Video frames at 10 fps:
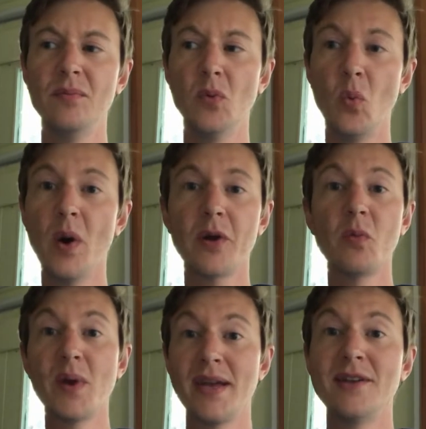but what are
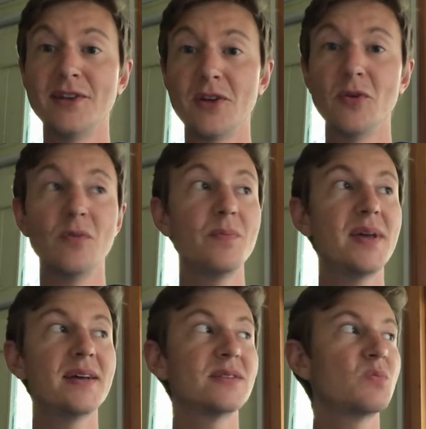we going to do?
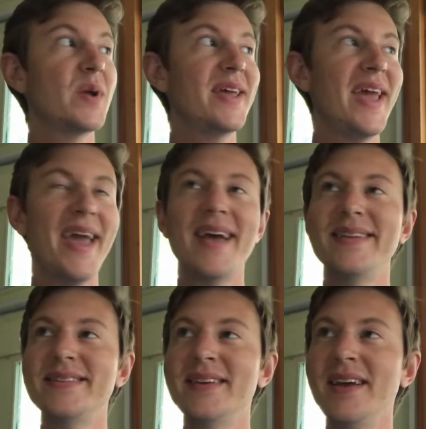Because we can't